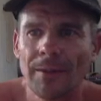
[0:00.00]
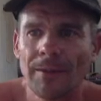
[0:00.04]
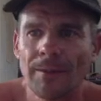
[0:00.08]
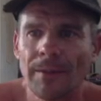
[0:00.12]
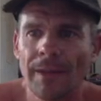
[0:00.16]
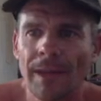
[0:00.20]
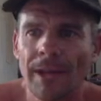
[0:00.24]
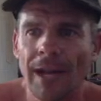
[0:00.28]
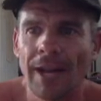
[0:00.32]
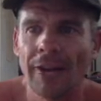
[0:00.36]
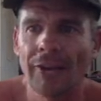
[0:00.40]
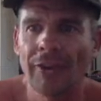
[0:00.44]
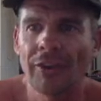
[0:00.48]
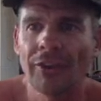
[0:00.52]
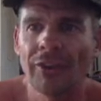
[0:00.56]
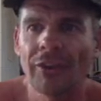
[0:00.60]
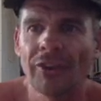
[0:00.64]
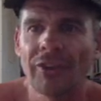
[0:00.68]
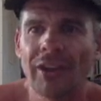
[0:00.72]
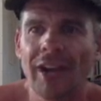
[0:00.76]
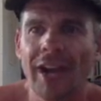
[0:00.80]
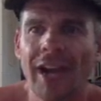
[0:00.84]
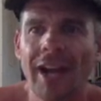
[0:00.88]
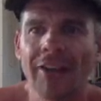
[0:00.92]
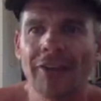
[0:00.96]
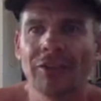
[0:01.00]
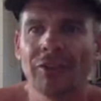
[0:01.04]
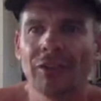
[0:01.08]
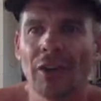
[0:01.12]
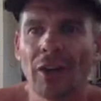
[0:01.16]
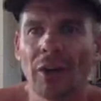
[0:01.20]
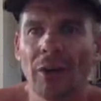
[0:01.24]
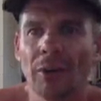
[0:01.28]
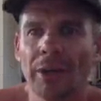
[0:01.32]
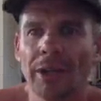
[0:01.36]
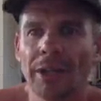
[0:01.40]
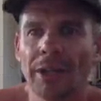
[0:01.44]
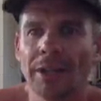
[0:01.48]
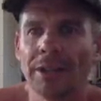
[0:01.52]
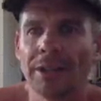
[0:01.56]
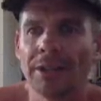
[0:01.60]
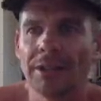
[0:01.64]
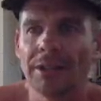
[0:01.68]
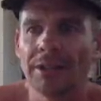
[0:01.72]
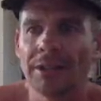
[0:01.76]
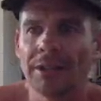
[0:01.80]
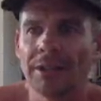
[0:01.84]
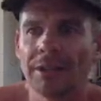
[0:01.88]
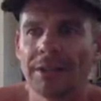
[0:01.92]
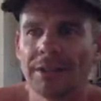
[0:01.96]
Now, as his attack's going,
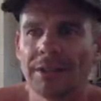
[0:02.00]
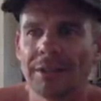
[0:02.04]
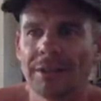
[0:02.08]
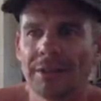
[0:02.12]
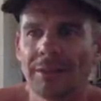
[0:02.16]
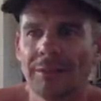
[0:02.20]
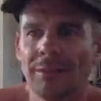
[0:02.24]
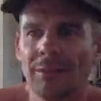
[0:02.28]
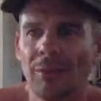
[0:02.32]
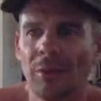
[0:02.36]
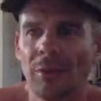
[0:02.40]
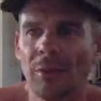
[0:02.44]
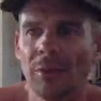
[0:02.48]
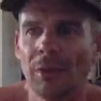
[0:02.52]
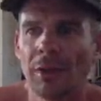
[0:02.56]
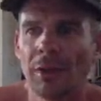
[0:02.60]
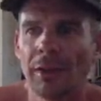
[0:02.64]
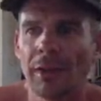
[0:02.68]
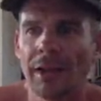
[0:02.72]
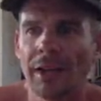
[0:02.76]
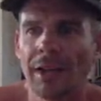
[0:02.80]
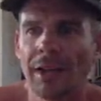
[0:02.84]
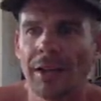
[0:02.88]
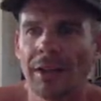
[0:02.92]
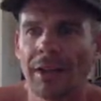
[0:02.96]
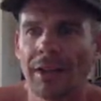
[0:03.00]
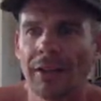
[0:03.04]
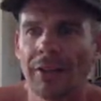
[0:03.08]
boom, look at that.